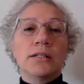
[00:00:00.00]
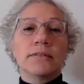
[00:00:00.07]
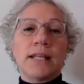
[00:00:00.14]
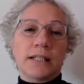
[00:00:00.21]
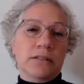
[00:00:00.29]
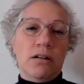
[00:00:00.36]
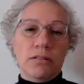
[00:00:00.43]

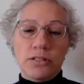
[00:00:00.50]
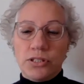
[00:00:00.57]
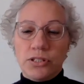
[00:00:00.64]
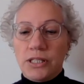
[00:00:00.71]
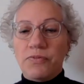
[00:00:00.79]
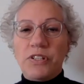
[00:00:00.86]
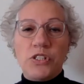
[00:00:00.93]

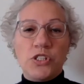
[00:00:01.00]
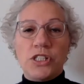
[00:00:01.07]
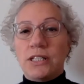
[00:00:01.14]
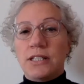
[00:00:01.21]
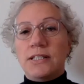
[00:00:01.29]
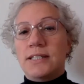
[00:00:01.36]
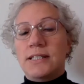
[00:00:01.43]
technology, which
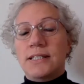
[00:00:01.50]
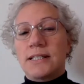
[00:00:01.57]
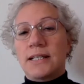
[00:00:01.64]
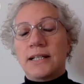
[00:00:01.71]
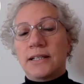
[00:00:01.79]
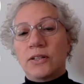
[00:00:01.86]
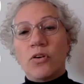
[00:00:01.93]
is
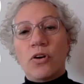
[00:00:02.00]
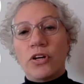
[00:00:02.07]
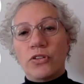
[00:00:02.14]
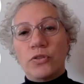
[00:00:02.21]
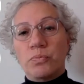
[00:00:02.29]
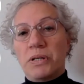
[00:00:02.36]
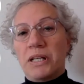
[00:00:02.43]

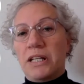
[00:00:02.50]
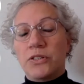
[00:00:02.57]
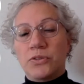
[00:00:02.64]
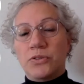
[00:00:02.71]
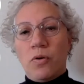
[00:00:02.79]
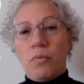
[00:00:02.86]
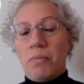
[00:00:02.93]
going to bring
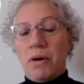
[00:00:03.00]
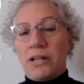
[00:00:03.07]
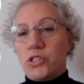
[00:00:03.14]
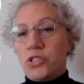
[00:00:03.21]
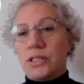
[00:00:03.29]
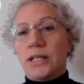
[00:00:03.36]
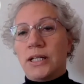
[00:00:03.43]
so
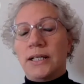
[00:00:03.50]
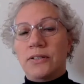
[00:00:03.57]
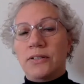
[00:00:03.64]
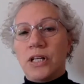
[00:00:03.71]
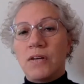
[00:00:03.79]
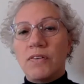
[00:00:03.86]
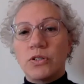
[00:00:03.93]
much
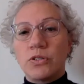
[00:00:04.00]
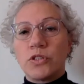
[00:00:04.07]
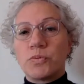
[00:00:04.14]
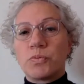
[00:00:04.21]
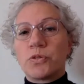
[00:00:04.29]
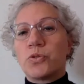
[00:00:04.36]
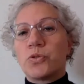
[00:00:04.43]
revenues,
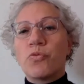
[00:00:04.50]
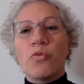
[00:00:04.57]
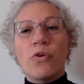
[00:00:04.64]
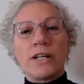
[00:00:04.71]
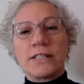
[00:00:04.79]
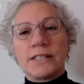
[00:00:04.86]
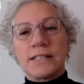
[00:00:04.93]
because you
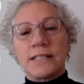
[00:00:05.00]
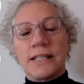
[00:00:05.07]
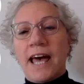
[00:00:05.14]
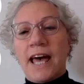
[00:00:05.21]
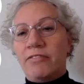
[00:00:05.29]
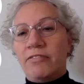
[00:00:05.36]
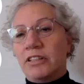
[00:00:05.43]
once
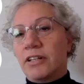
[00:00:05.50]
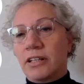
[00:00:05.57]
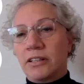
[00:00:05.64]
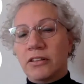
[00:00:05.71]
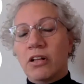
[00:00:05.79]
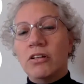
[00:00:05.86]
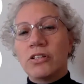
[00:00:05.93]
have the
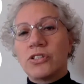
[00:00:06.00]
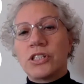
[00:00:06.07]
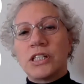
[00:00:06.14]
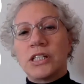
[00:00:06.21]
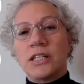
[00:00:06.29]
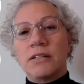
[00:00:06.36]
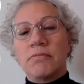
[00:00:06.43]

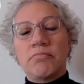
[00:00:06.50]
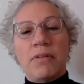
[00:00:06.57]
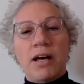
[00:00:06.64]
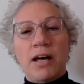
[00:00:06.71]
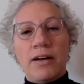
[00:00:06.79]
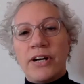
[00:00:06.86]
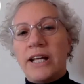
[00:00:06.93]
technology
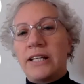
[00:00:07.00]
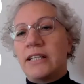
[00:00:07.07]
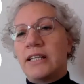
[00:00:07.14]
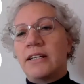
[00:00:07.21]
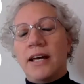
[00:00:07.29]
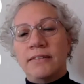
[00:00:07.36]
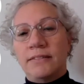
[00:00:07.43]

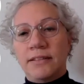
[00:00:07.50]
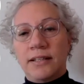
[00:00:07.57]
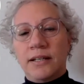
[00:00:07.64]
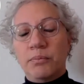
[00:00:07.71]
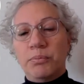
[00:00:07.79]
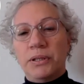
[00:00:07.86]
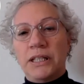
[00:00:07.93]
ready at the
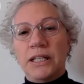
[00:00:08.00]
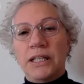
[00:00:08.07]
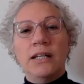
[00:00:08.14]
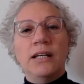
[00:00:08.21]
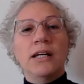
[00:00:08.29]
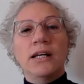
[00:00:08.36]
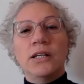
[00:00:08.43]
company,
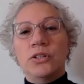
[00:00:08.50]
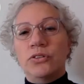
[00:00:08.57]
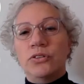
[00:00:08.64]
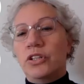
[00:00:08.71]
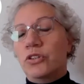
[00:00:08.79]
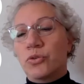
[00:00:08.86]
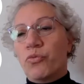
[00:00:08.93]
you
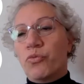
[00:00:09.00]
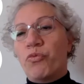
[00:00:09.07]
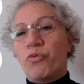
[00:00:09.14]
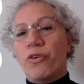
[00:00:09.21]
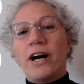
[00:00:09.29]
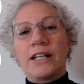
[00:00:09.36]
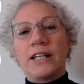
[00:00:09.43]
need to
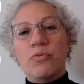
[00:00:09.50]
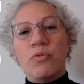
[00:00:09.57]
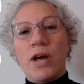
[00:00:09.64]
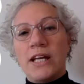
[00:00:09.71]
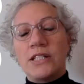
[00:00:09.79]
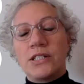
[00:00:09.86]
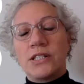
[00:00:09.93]
find
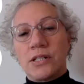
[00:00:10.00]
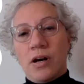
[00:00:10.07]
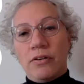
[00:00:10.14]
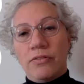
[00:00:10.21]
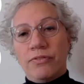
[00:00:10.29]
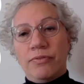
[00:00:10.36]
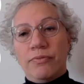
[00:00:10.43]
ways
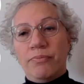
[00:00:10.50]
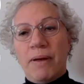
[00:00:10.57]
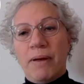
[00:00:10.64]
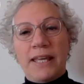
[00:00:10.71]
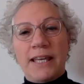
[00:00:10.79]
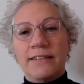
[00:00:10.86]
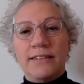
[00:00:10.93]
of
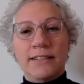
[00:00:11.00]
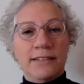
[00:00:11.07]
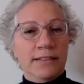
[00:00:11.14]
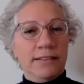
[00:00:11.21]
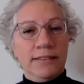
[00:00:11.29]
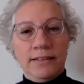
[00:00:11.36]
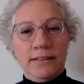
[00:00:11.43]
making the